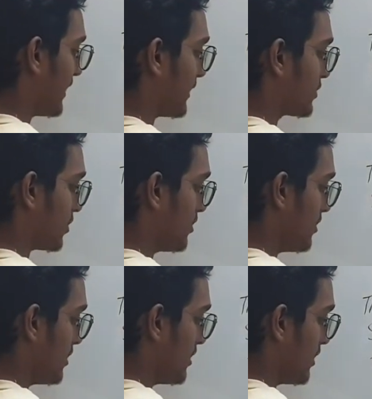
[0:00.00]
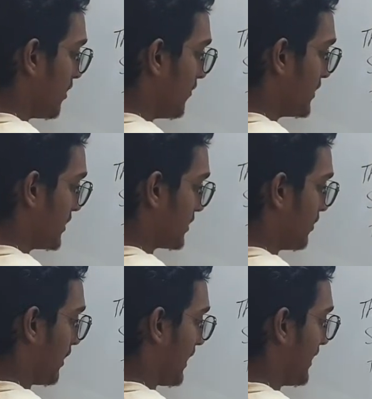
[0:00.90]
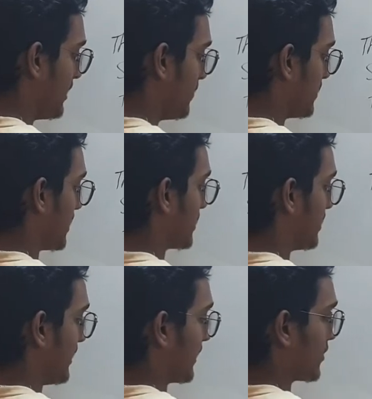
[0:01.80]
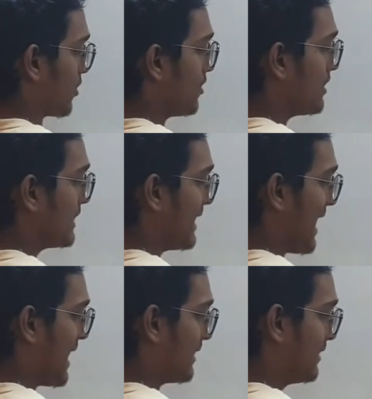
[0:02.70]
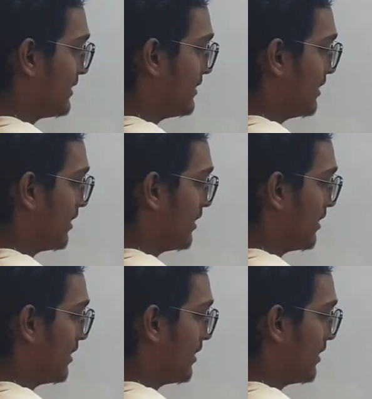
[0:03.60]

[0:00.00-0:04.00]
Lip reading: an electron which is collided with another electron, and